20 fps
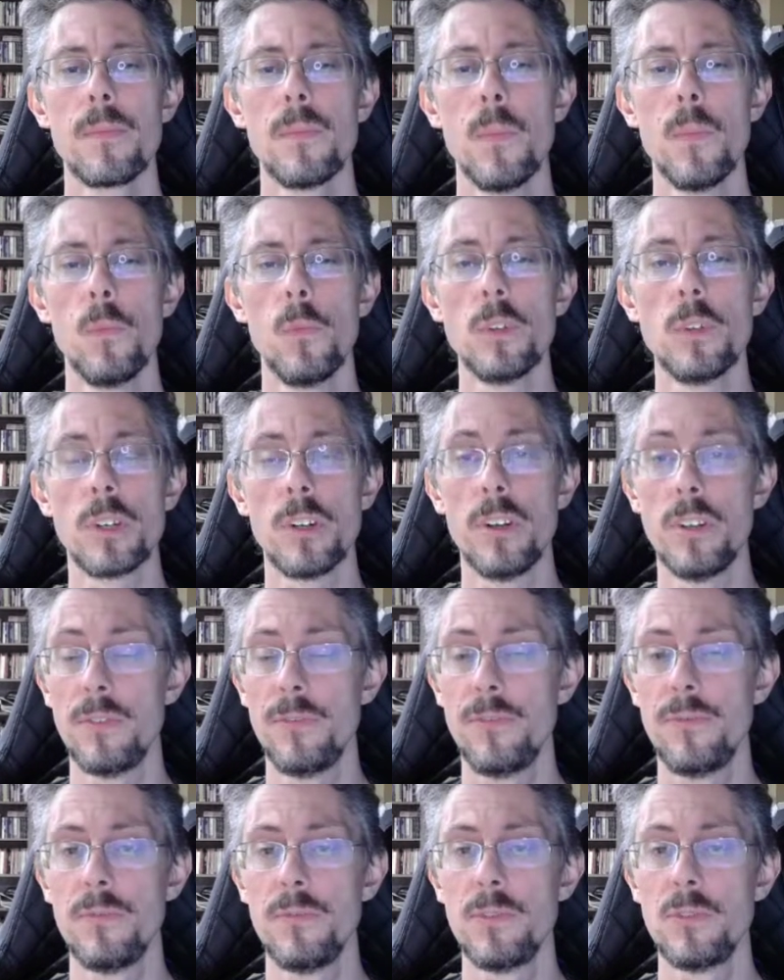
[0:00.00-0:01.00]
We're going to
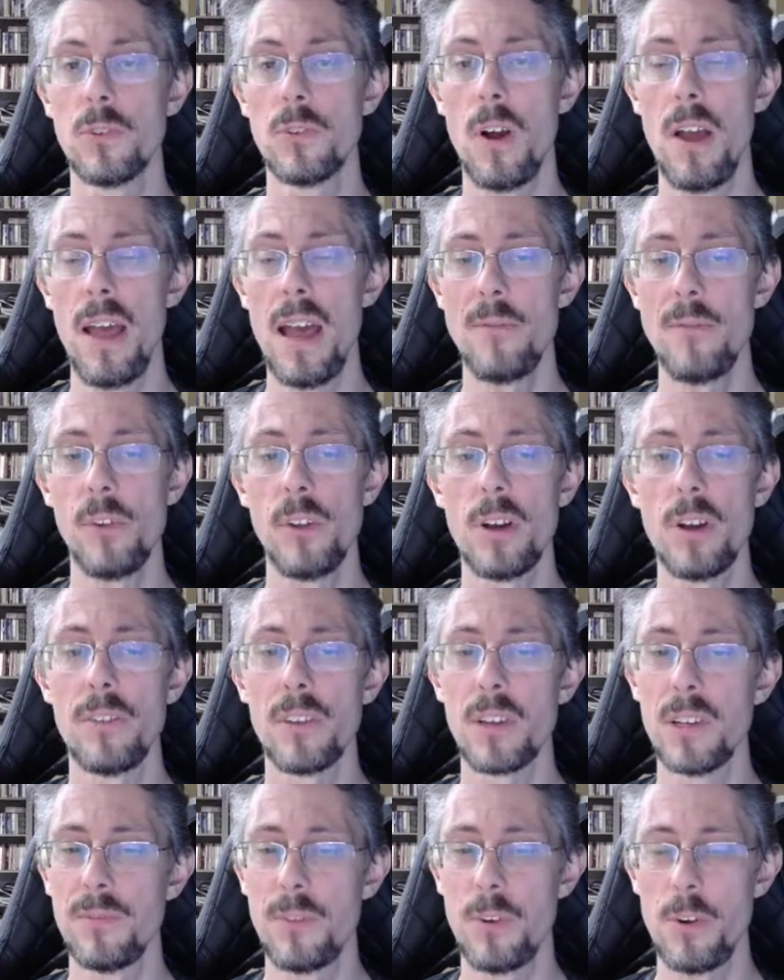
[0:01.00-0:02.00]
draw heavily on the
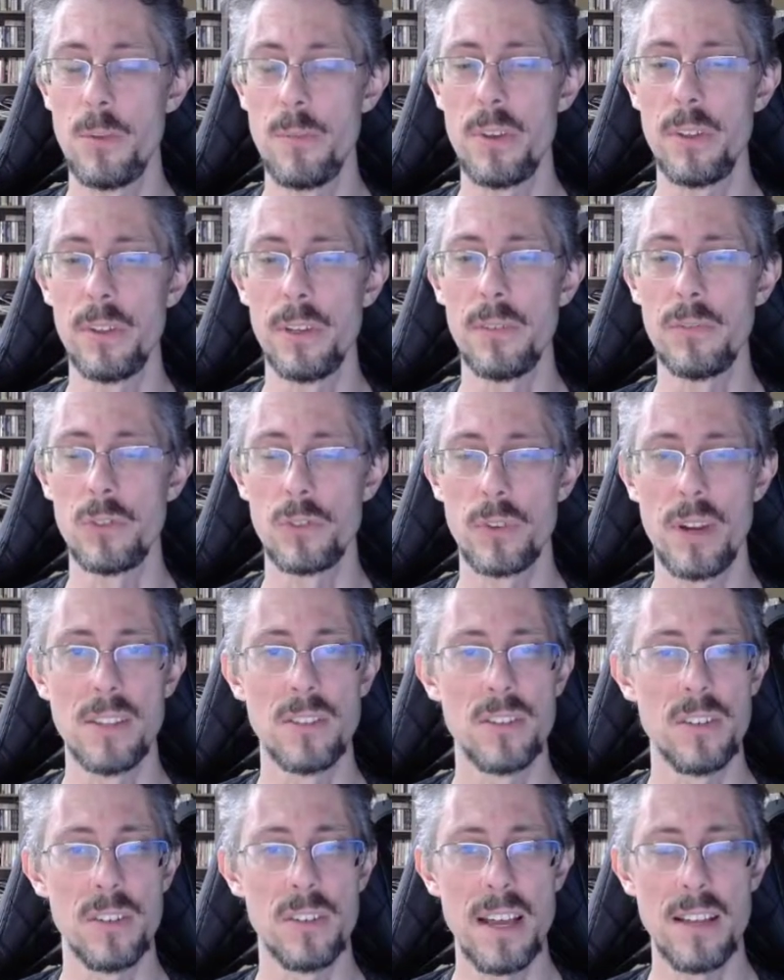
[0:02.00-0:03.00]
convertibility of
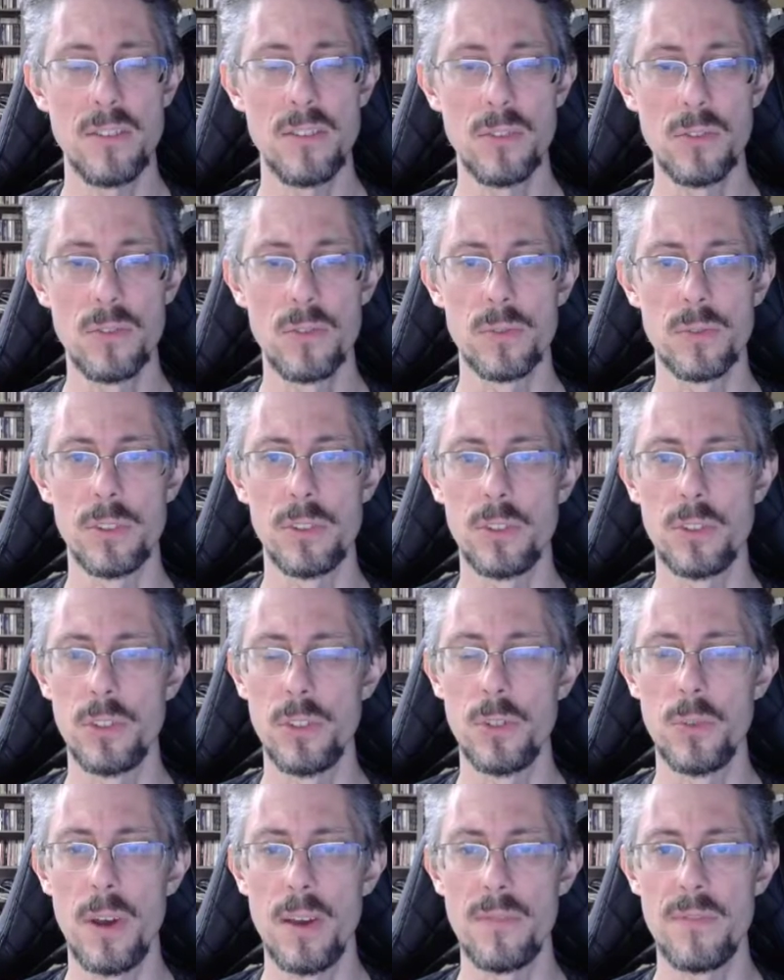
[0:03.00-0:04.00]
transcendentals, which
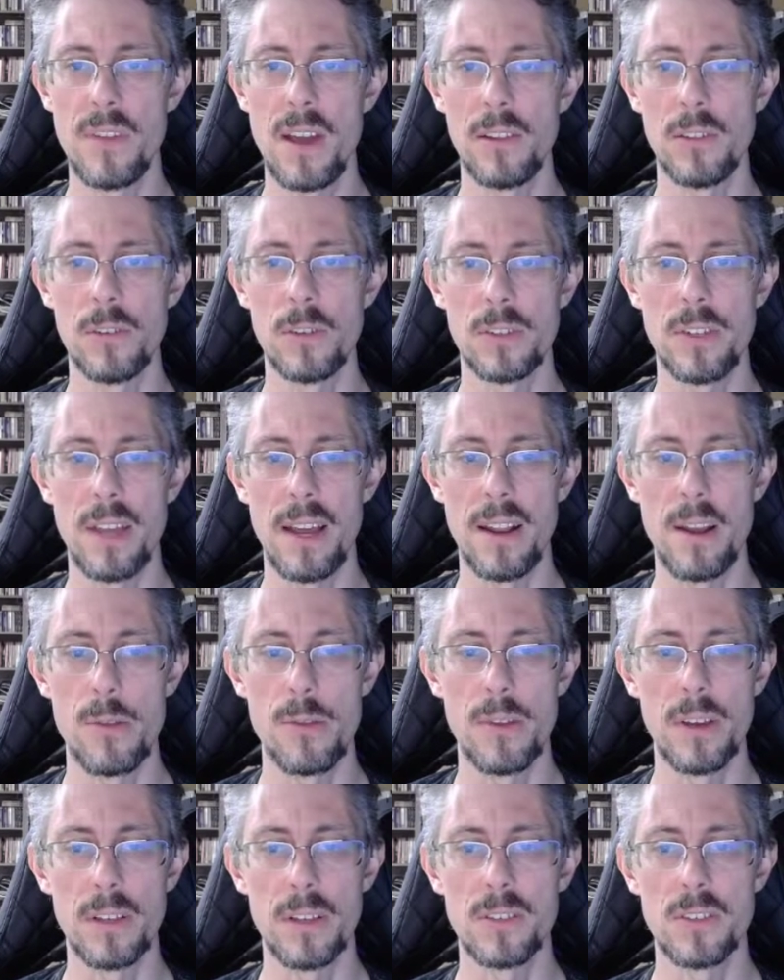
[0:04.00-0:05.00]
you have not looked at, I
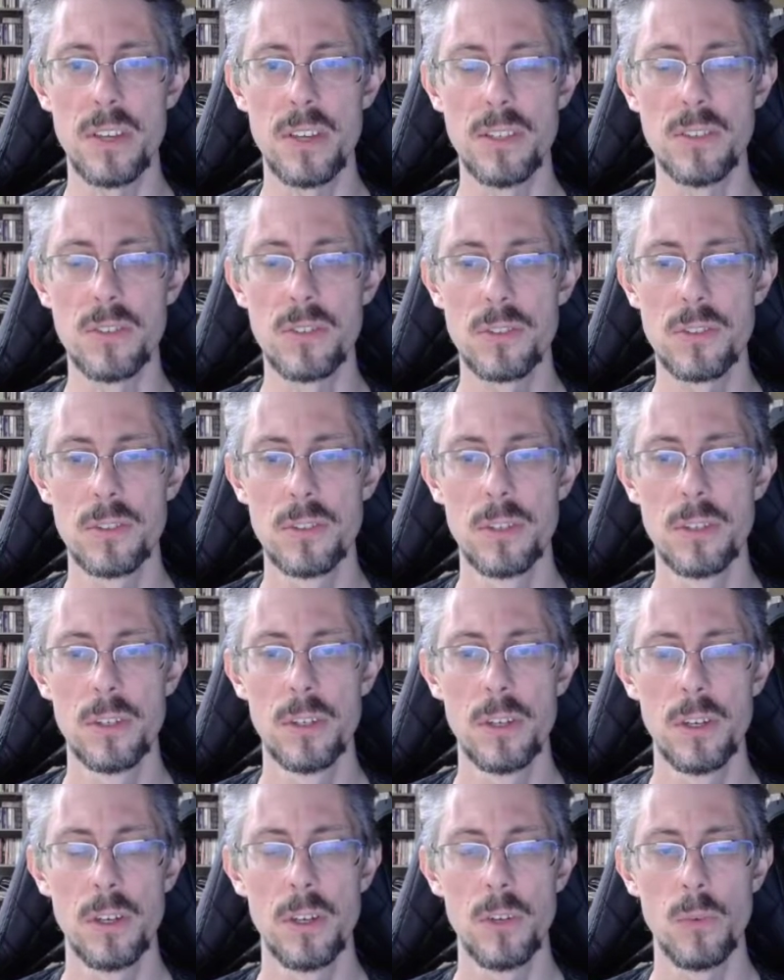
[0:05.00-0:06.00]
think, since
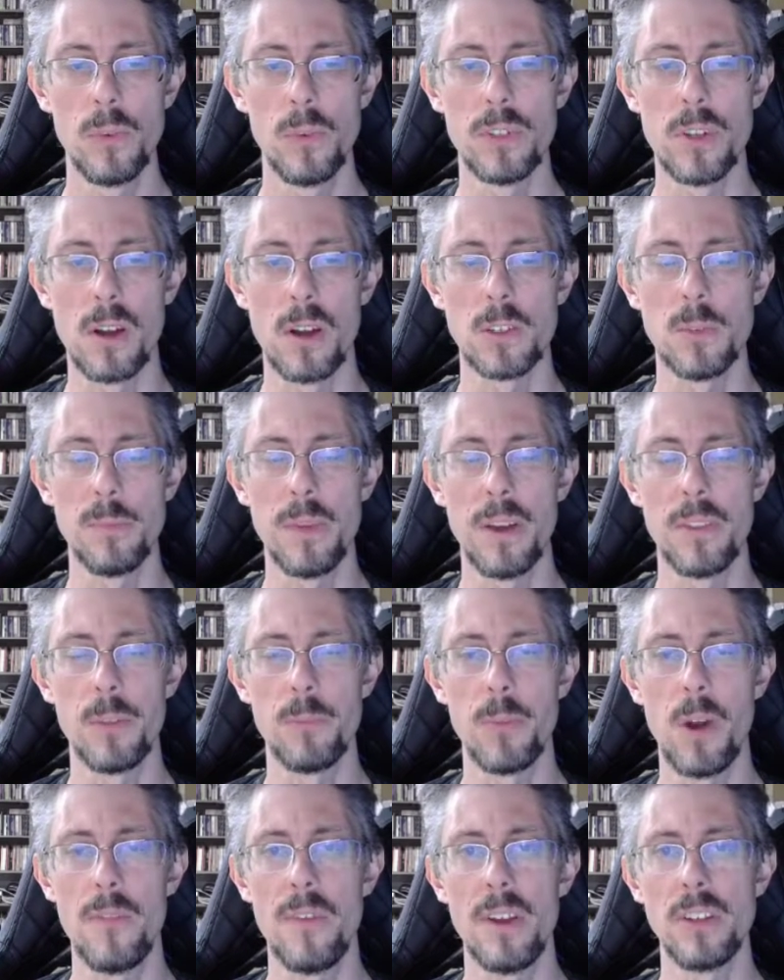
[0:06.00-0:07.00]
we talked about the
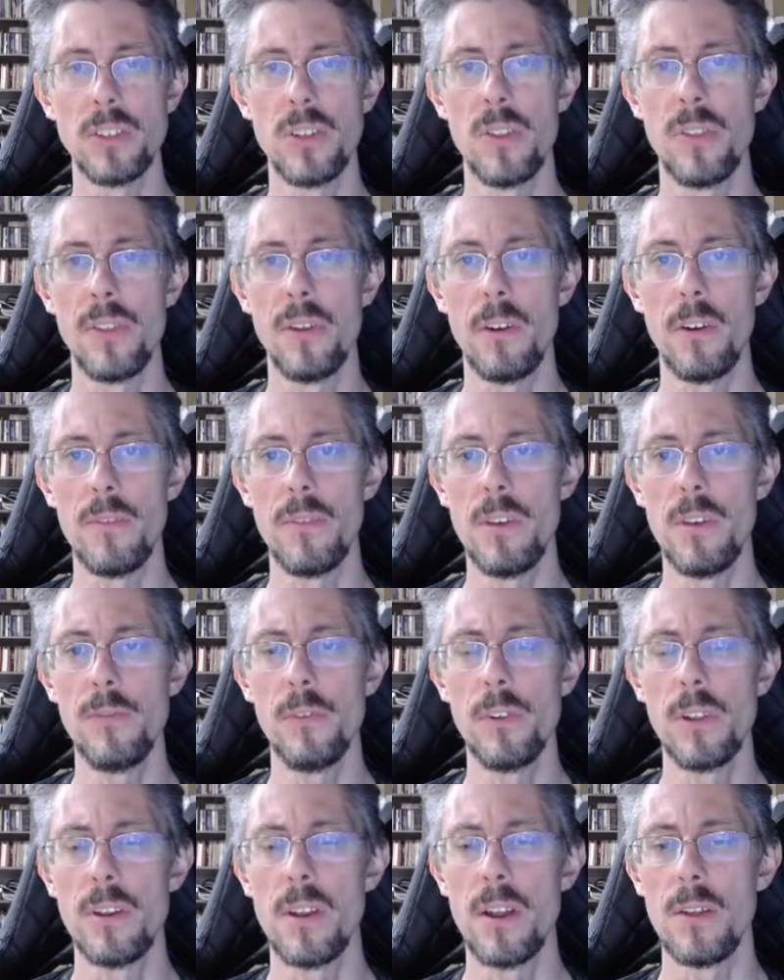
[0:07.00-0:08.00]
privation theory of
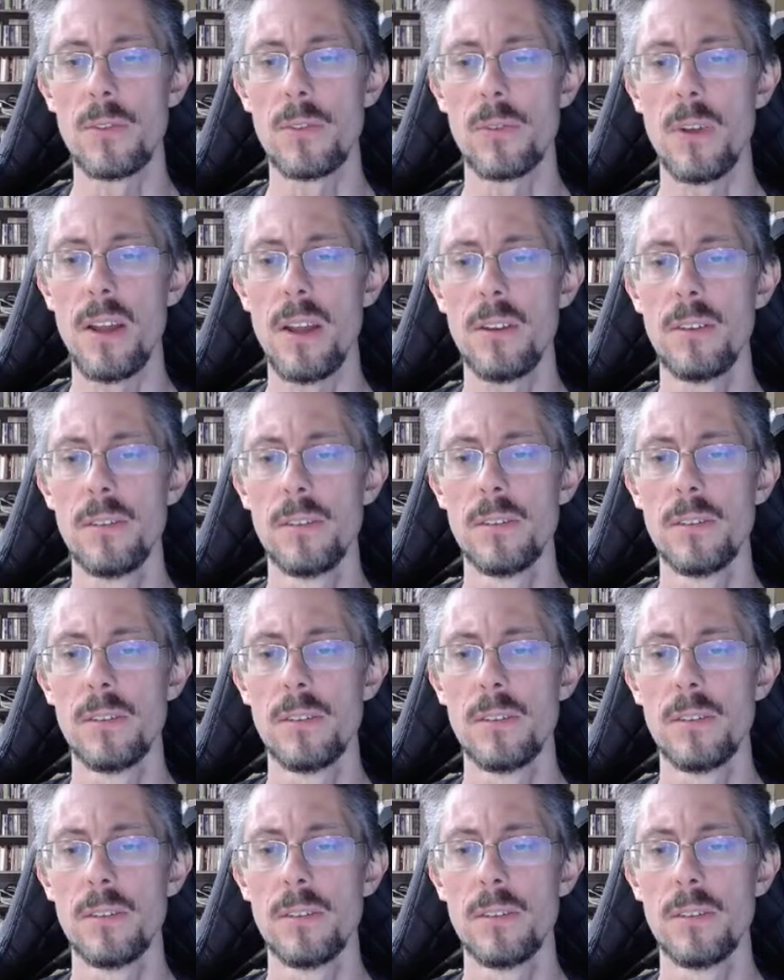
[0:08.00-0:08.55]
evil in 9th grade.